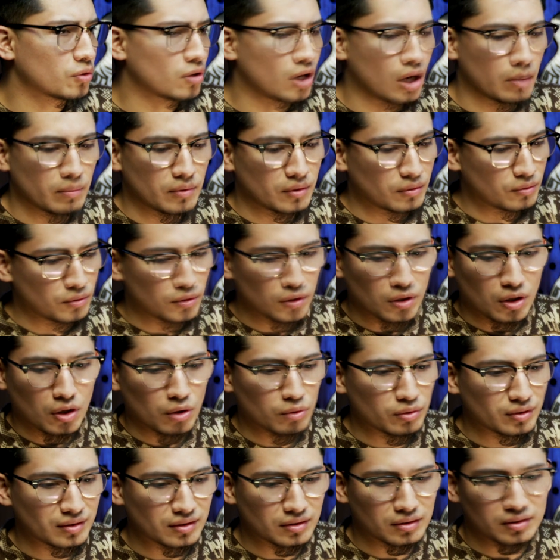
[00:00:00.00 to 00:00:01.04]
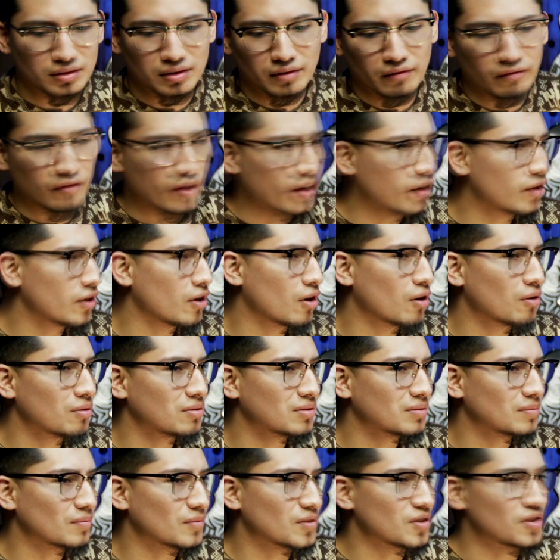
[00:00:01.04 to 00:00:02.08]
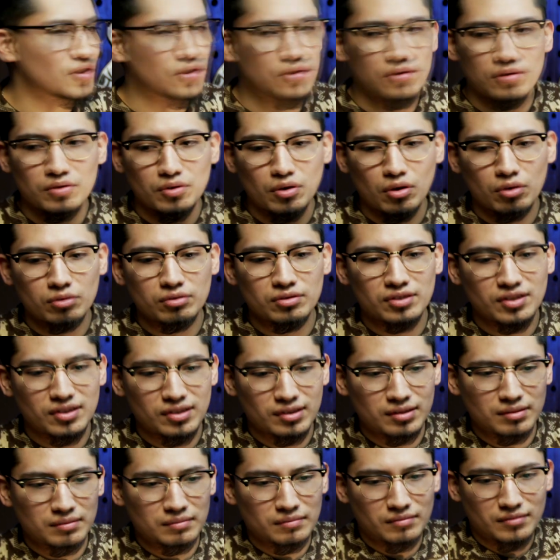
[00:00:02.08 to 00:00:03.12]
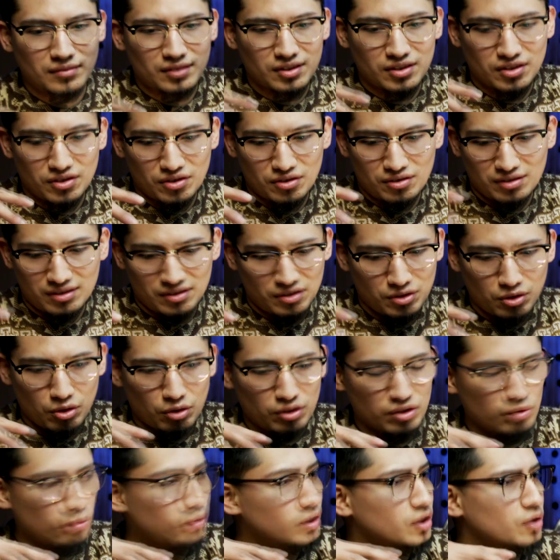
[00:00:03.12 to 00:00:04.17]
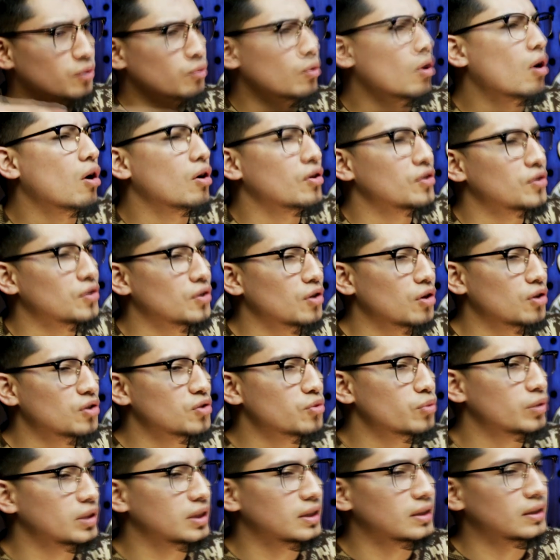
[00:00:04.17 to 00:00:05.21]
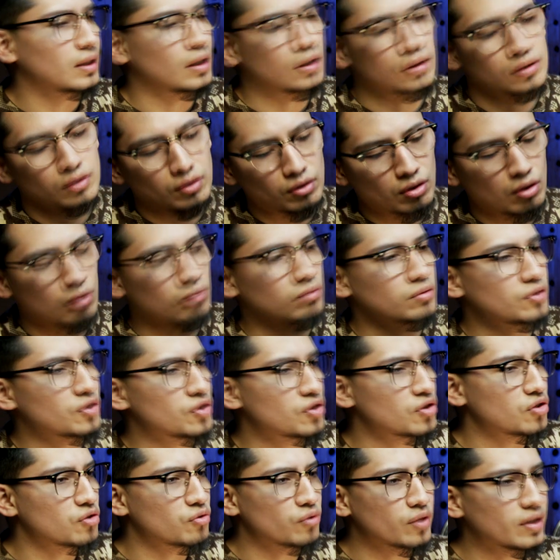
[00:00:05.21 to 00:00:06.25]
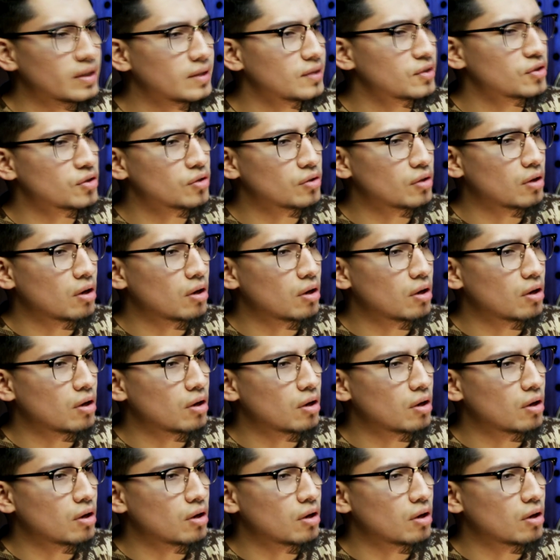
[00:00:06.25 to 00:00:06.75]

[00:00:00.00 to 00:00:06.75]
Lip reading: come in, the video. It's it's really raw. It's really like the streets.